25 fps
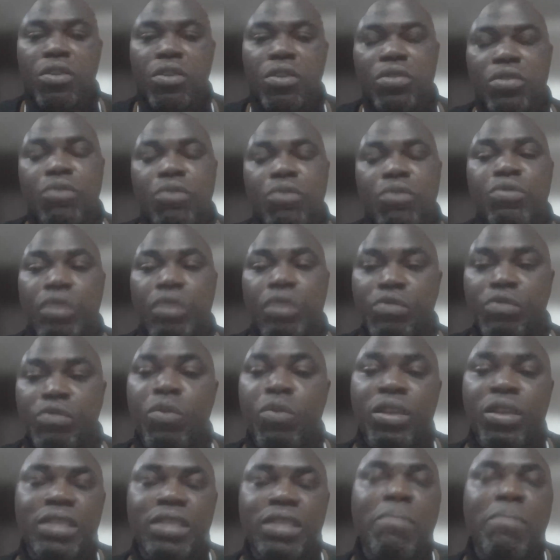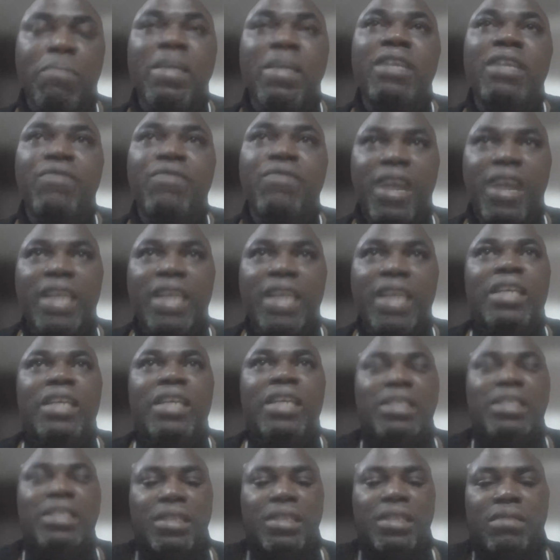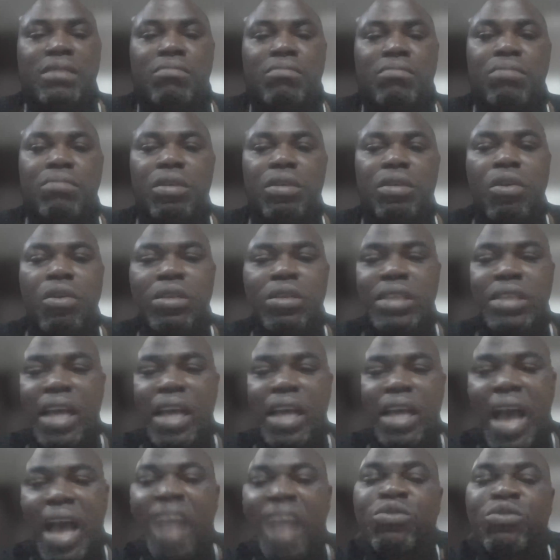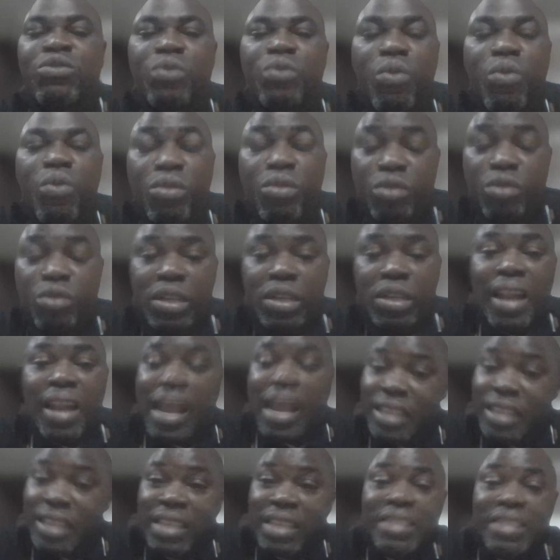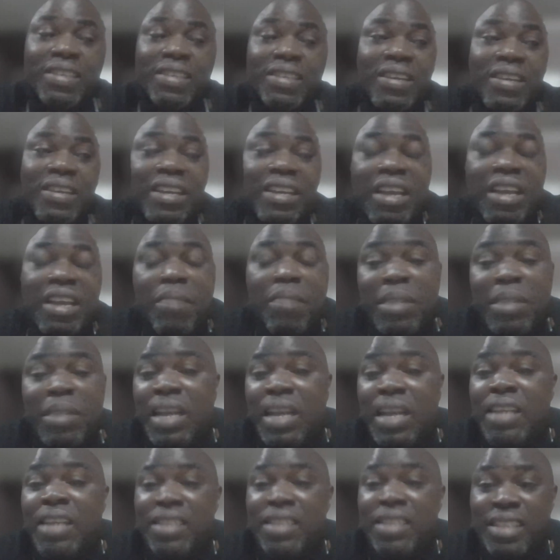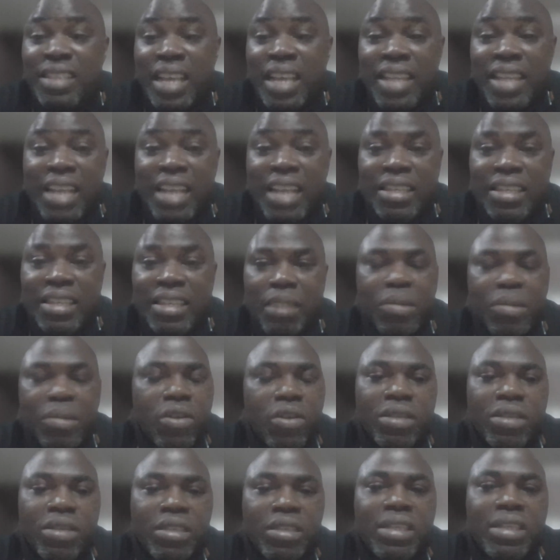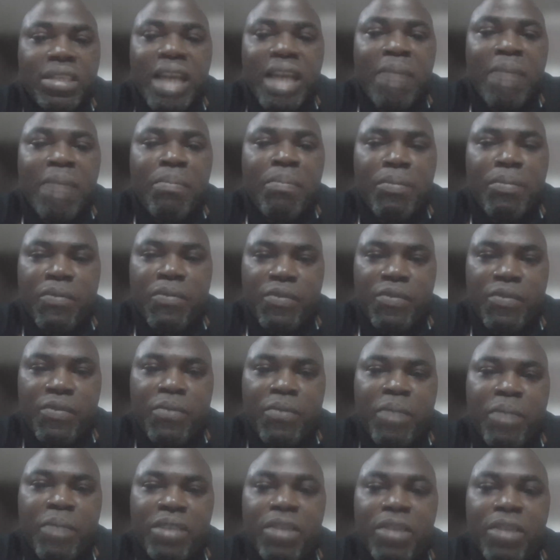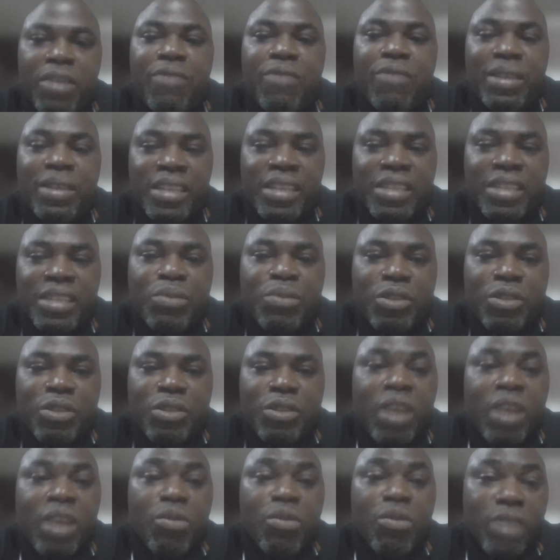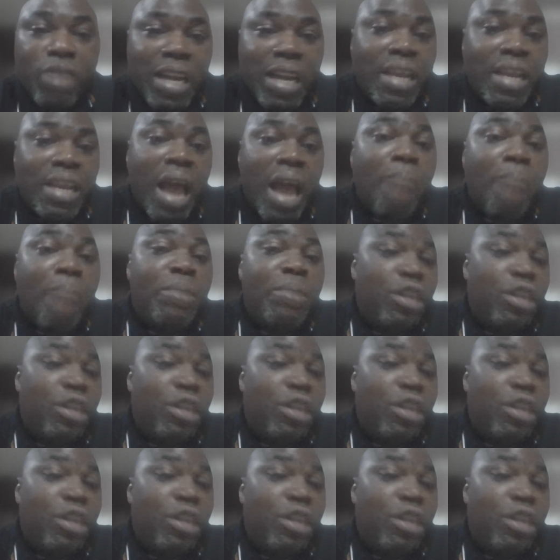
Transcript: So which was what made it very easy because uh, I had to go to the largest maternity centers because that particular facility was not included at